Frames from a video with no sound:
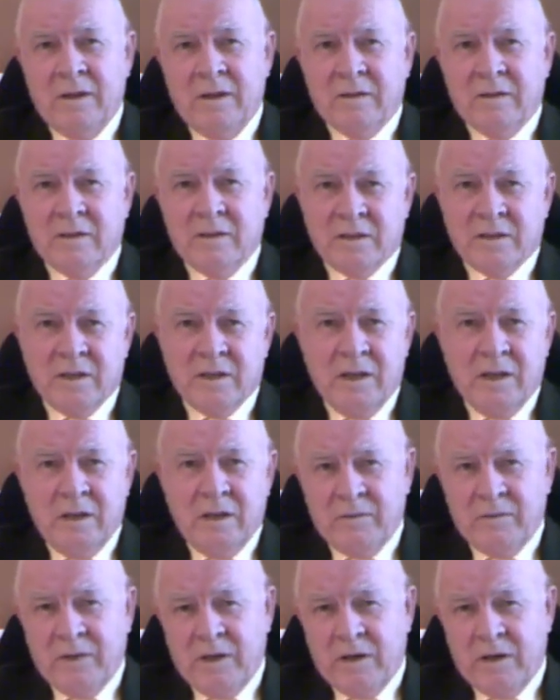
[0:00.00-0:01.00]
The
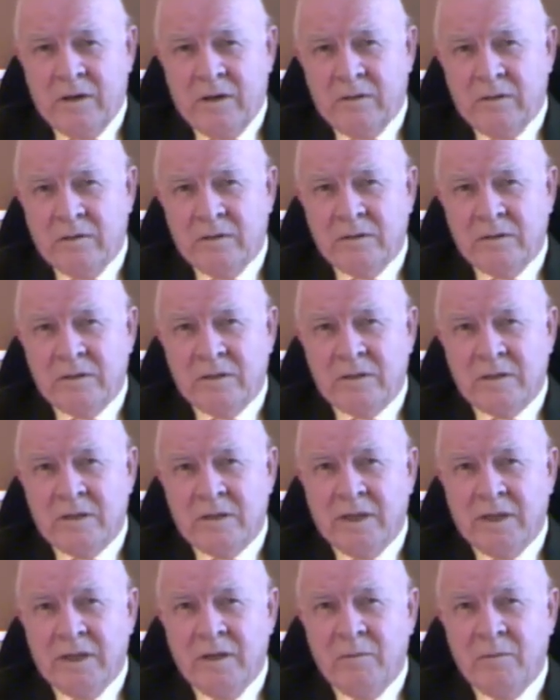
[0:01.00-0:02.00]
style of the articles is
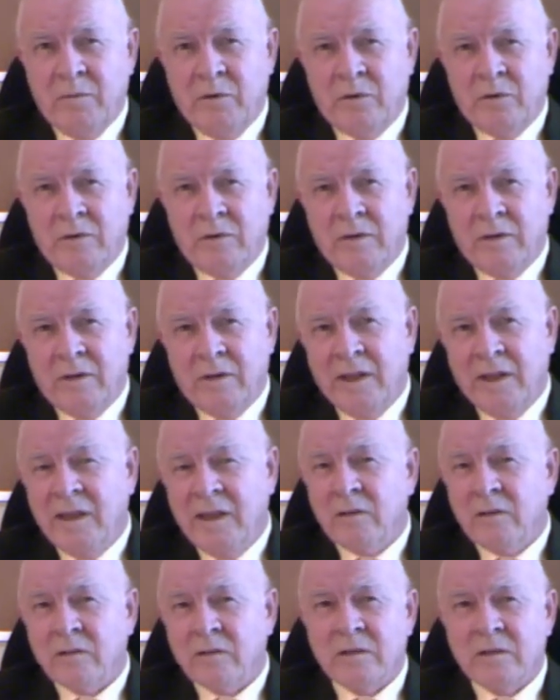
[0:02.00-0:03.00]
like input to the
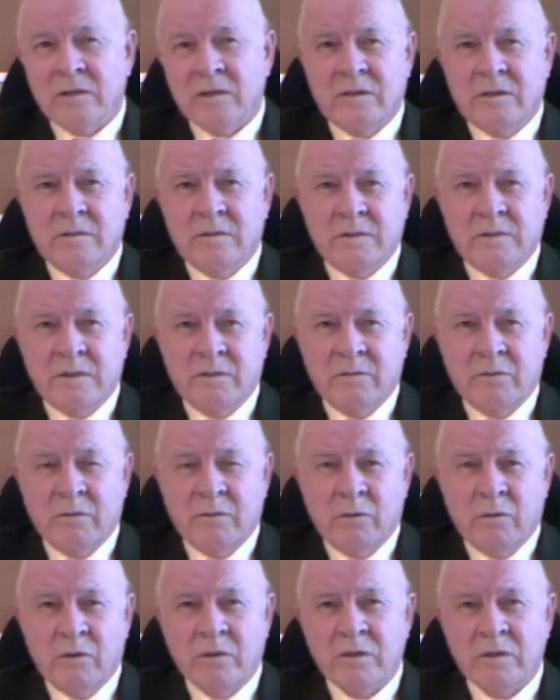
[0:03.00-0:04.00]
legal systems of the
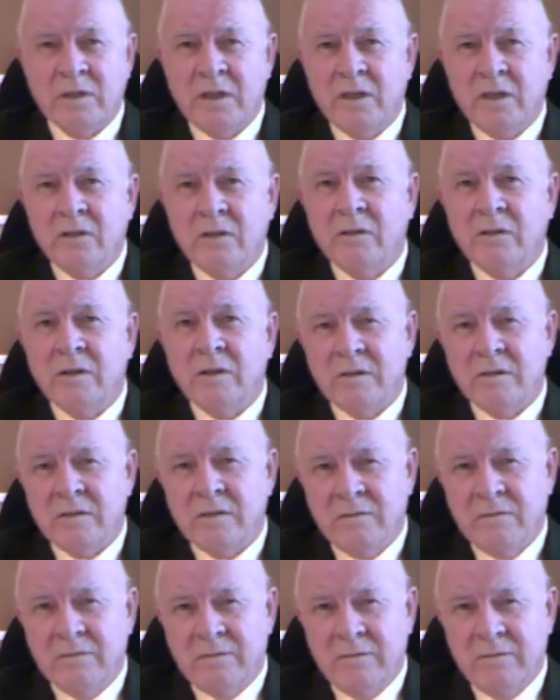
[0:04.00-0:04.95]
world's countries.